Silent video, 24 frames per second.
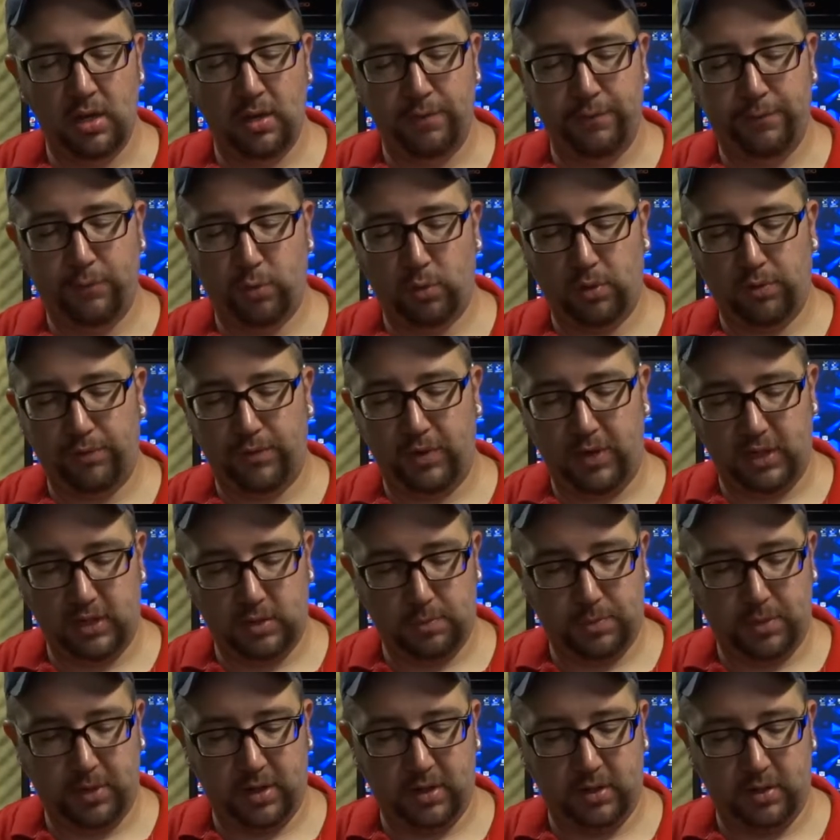4 face
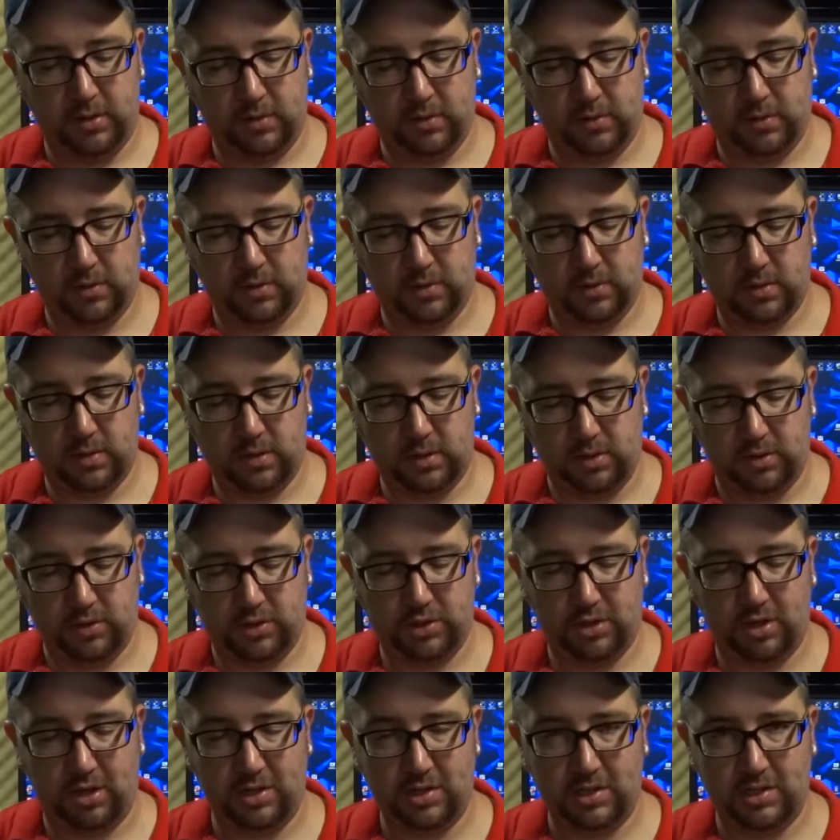buttons, your
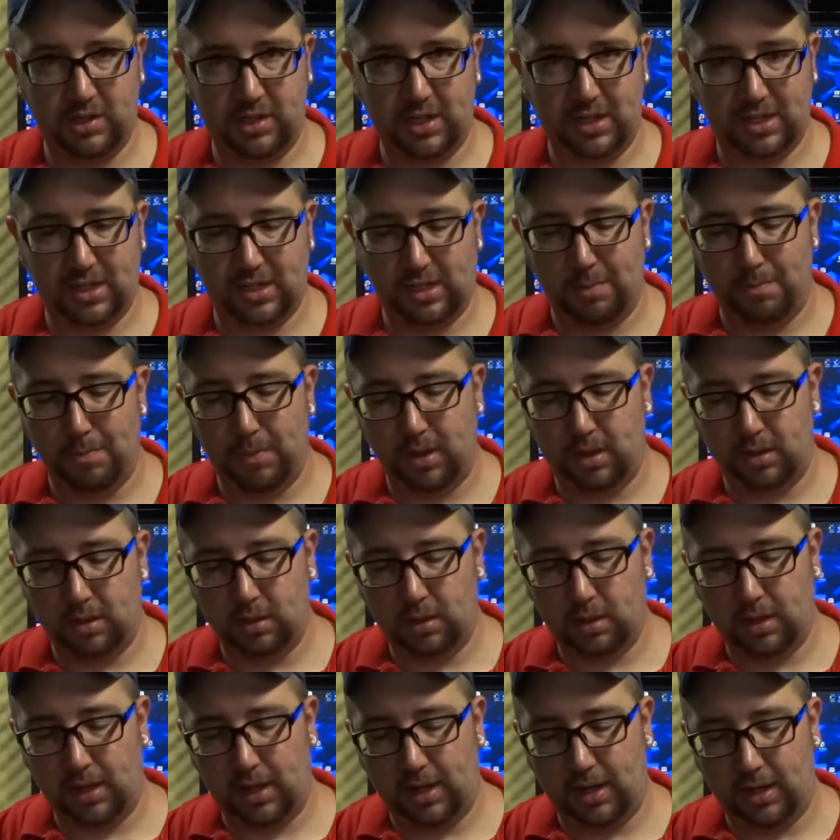start select in the
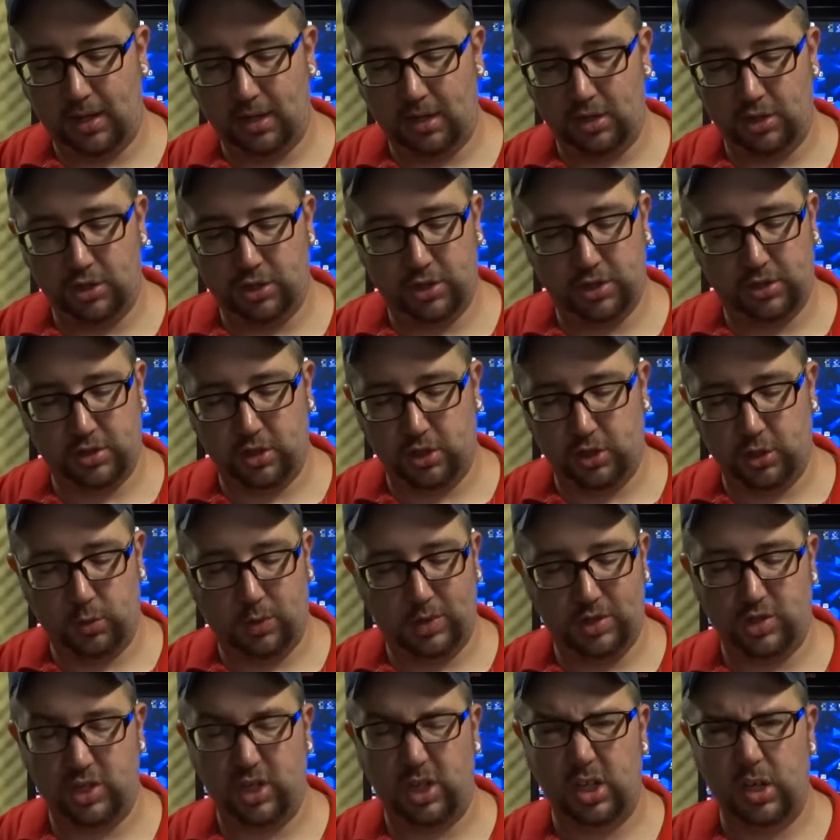middle, and just a
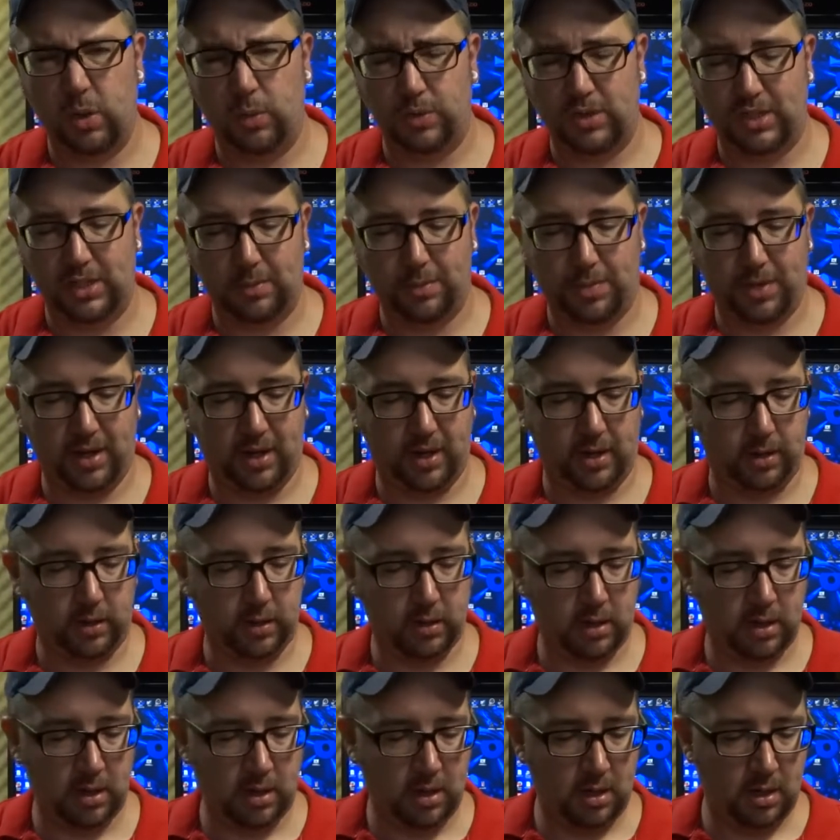joystick, no D-pad.
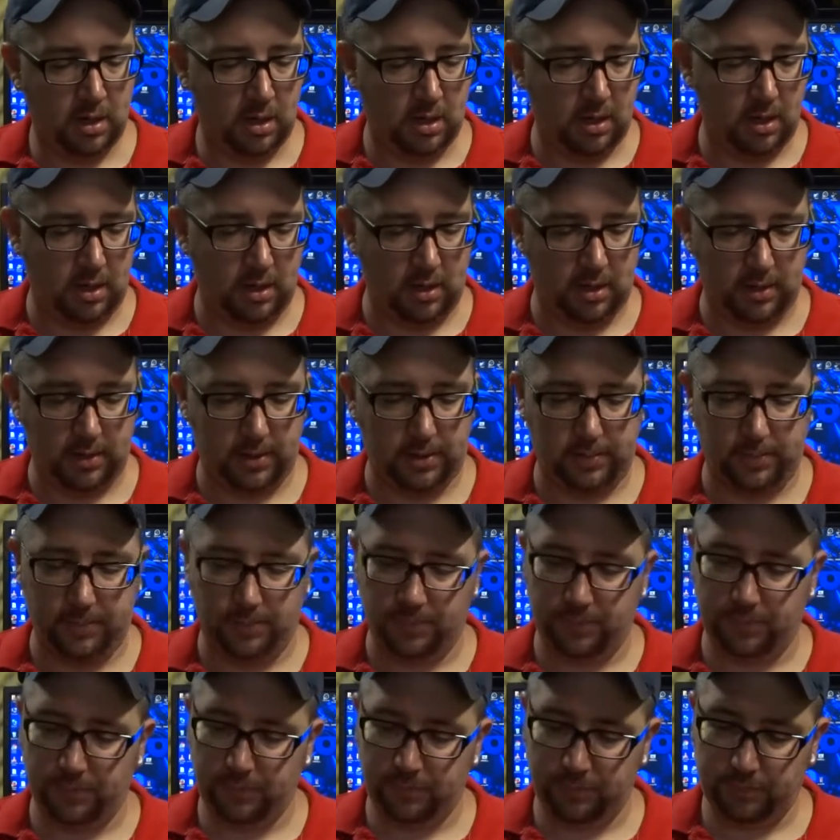
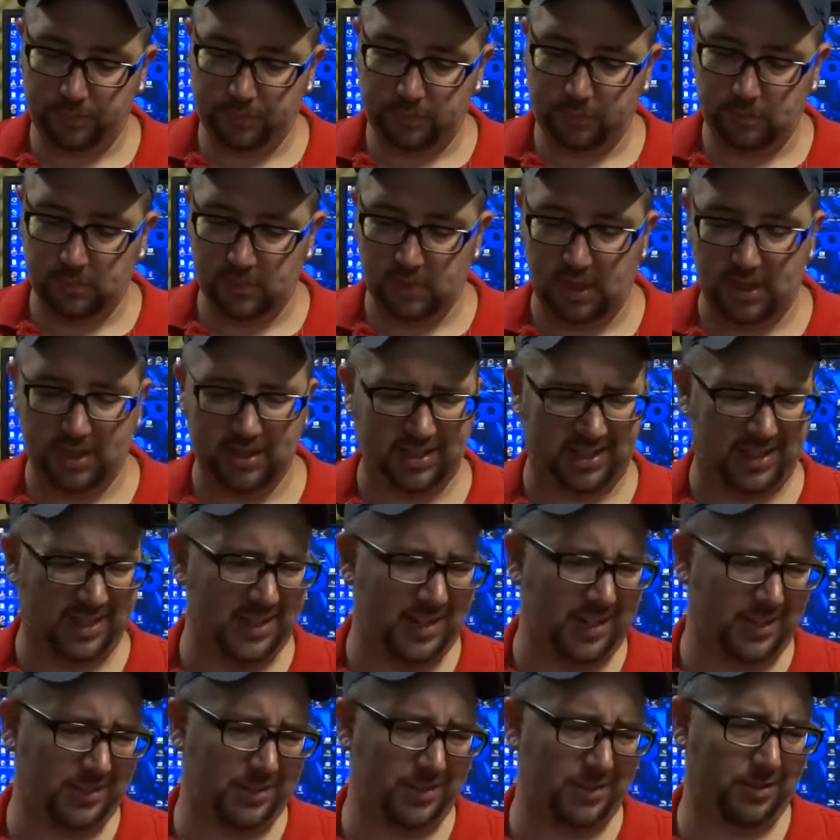And the
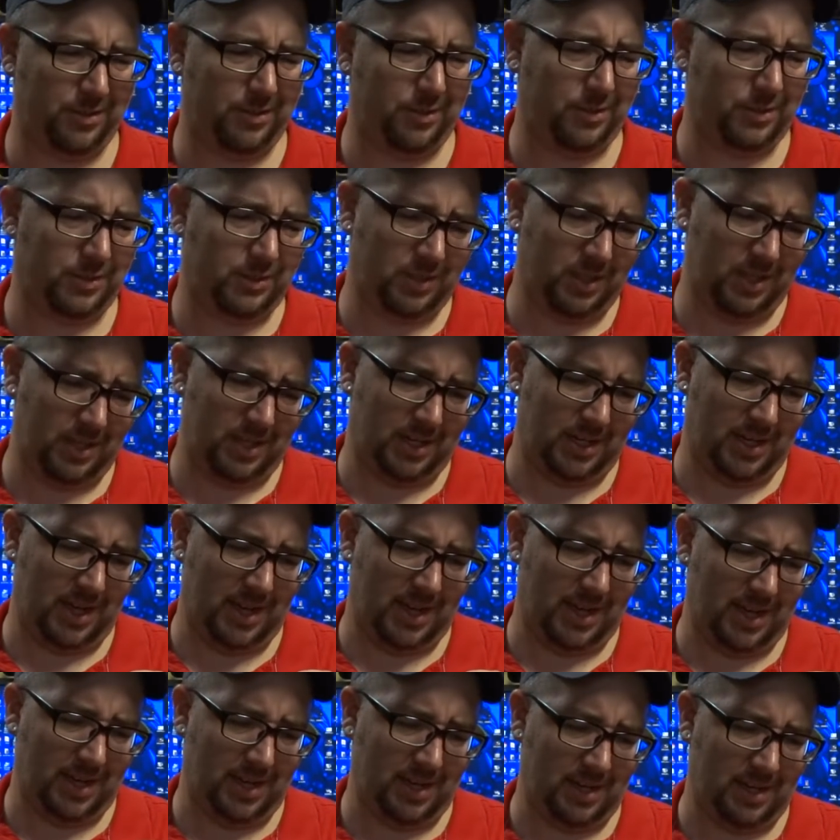connector looks like
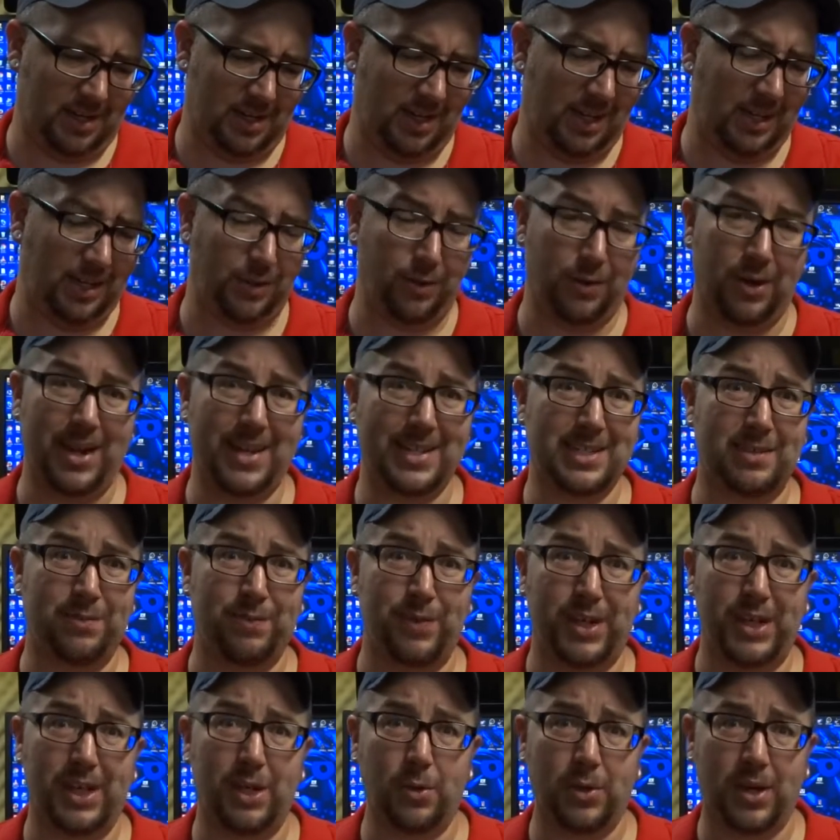either
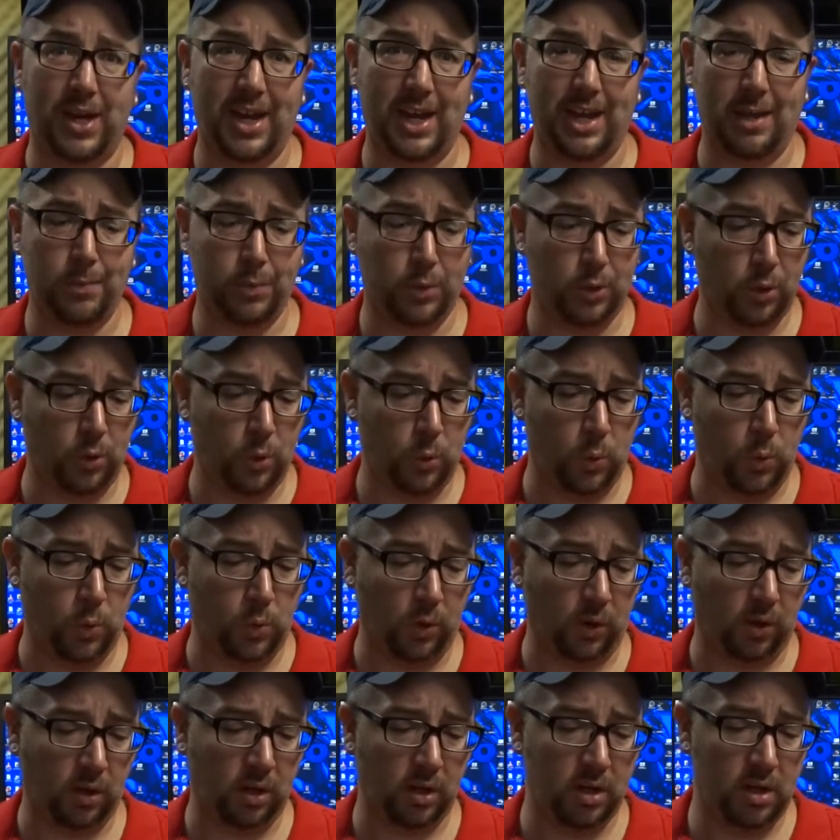S-Video cable
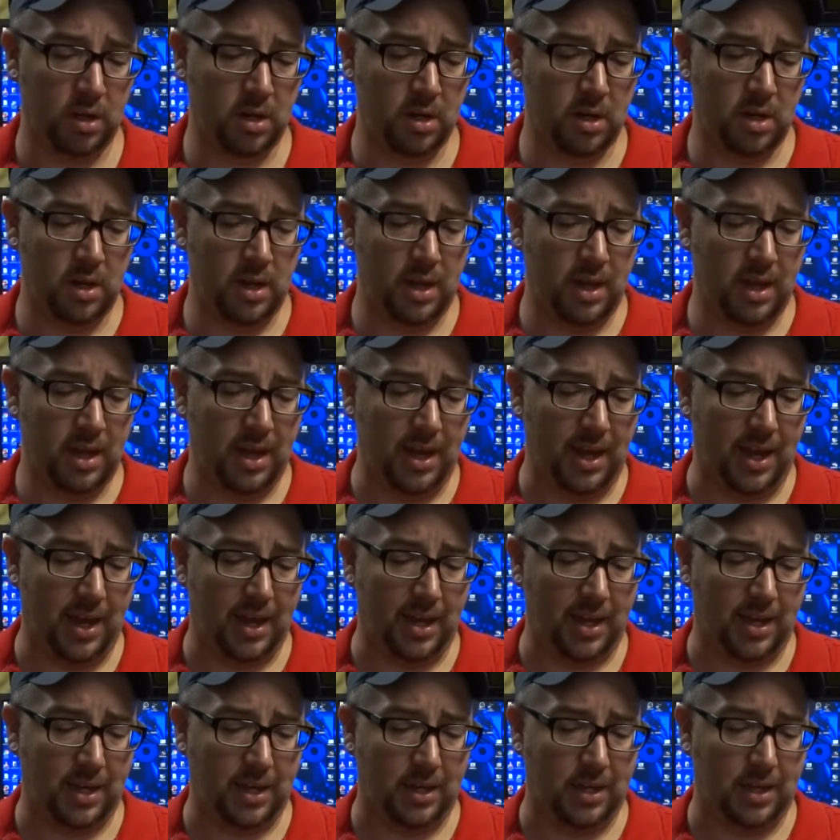or
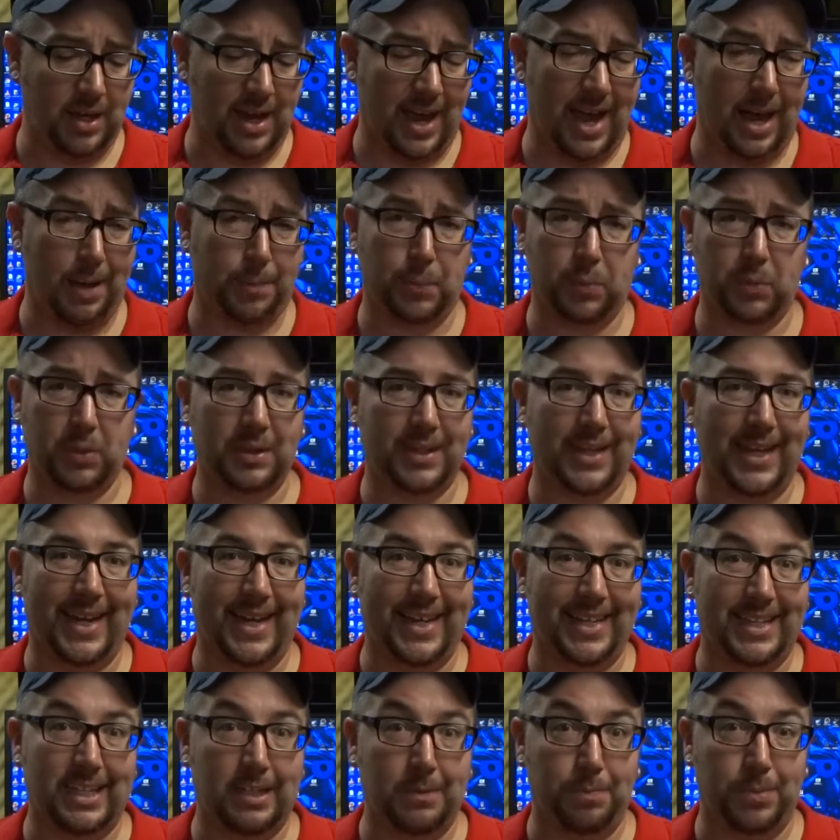a Apple
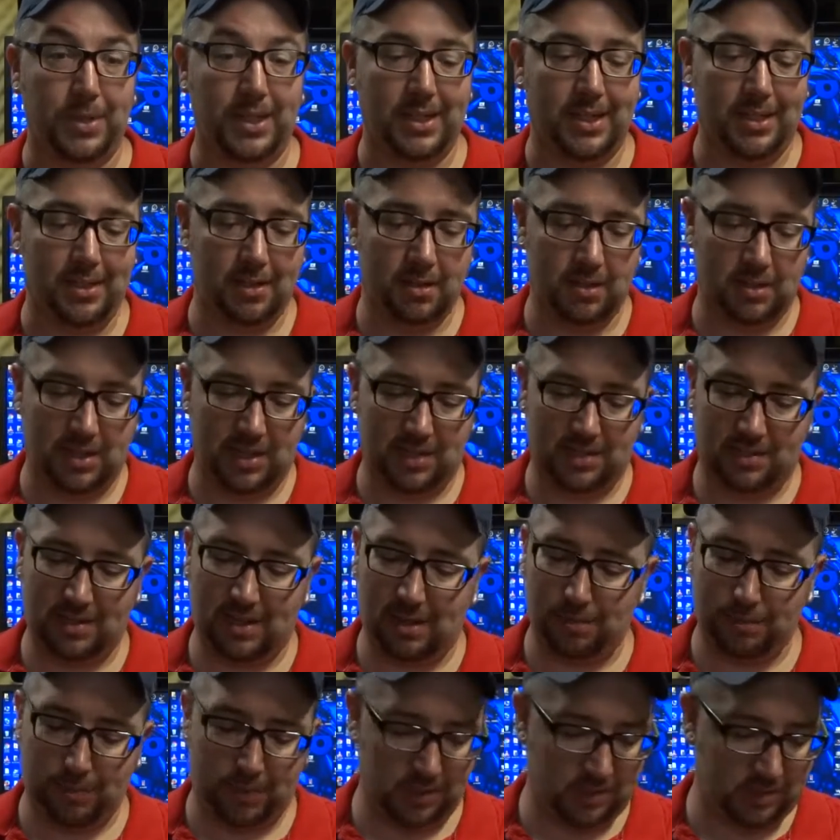ADB
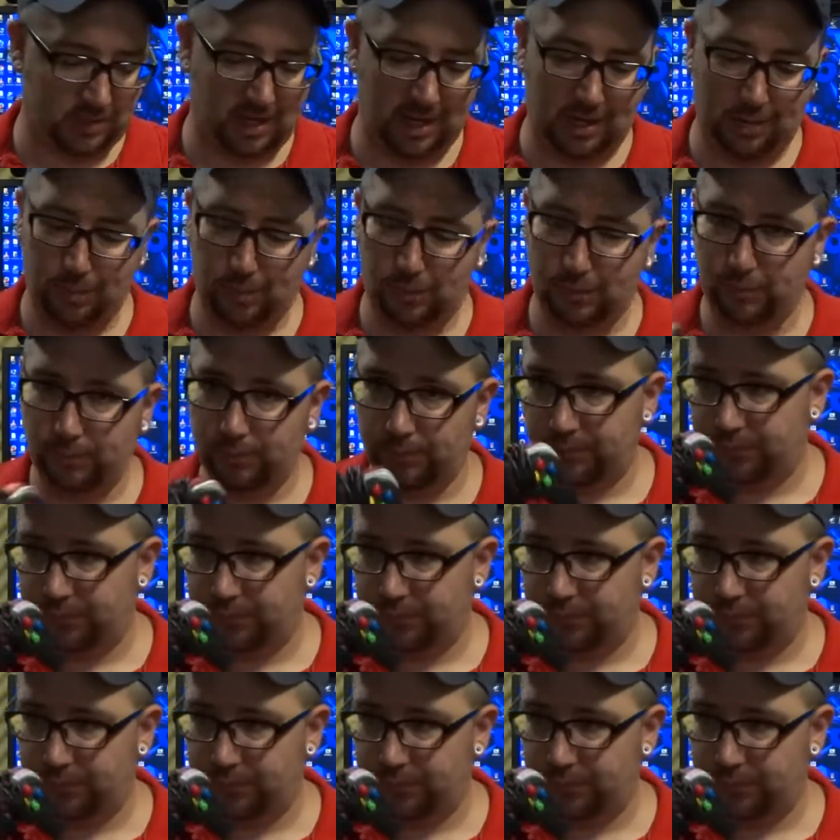desktop bus cable.